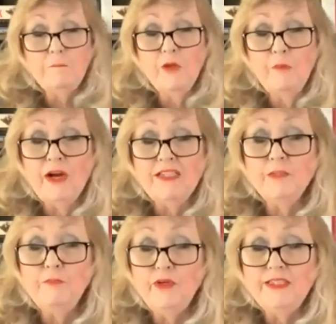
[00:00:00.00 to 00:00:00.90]

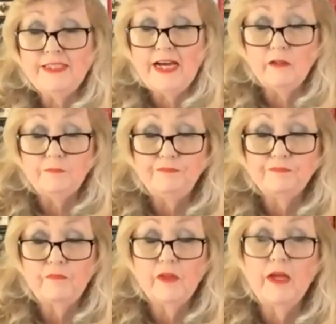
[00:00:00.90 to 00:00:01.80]
Bryson points out
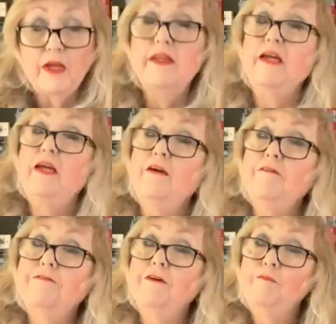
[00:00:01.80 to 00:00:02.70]
that if
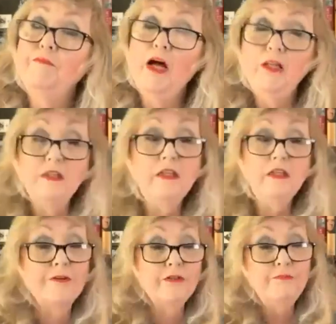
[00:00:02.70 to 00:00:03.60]
a
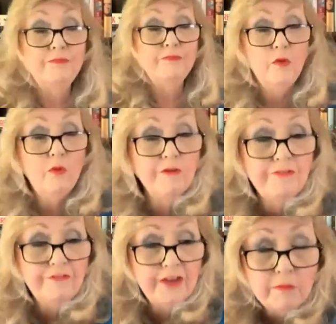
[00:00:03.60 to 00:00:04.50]
lover or a
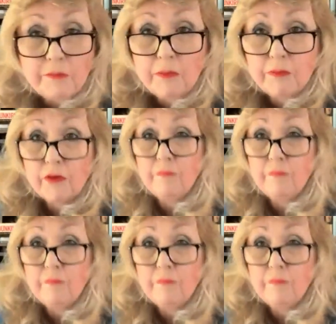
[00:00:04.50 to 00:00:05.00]
family member